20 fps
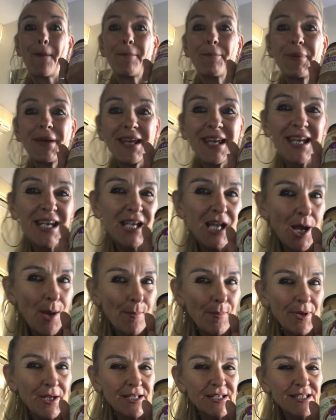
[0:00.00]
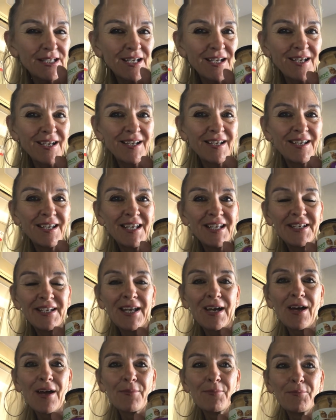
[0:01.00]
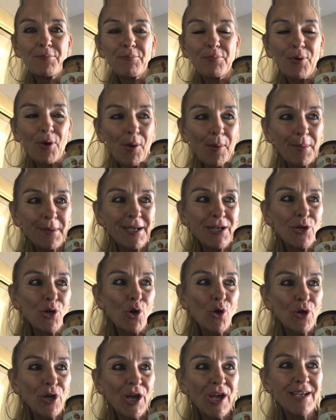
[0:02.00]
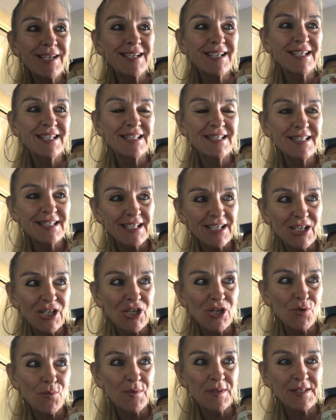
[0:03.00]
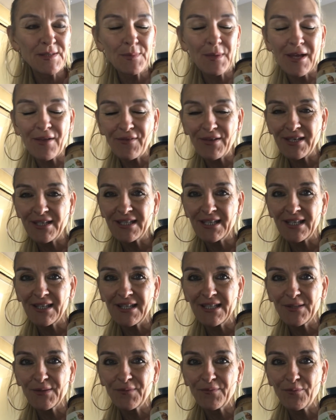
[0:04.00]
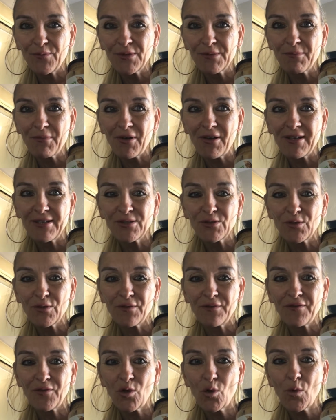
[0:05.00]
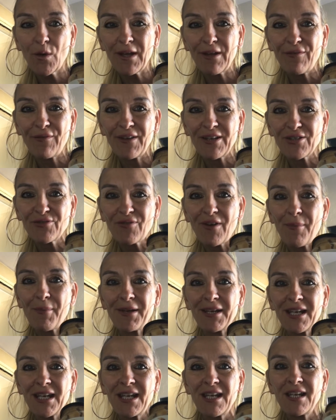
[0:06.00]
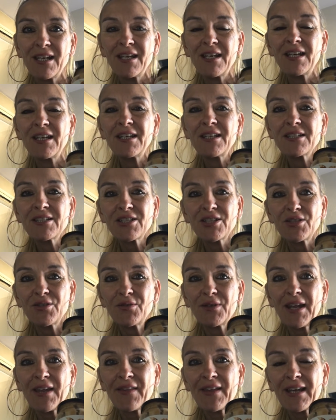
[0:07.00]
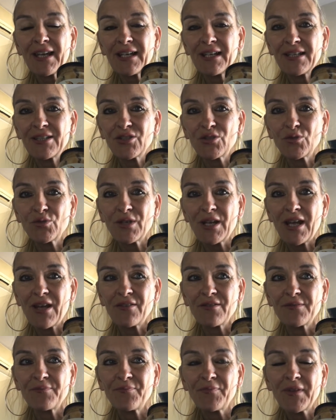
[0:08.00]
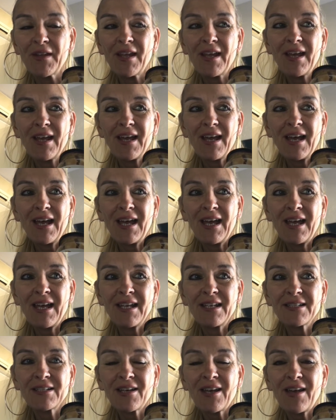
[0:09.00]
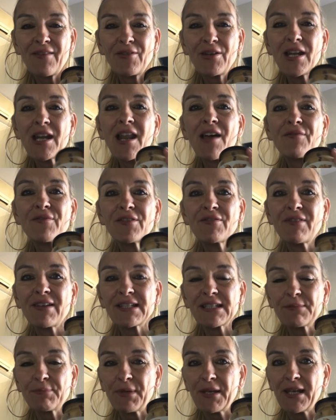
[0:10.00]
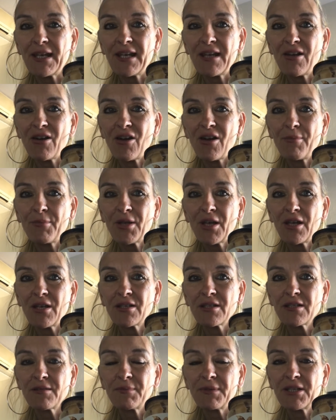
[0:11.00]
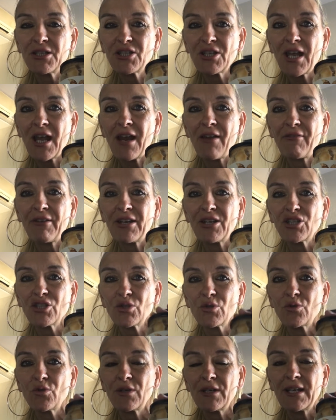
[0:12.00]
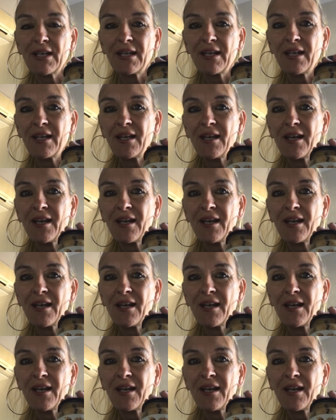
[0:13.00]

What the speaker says: peanut butter. Now, I'm probably not going to continue with this way of eating. This was my sort of quick fix remedy to get that cholesterol down. And I have a lovely recipe I'm going to be sharing shortly,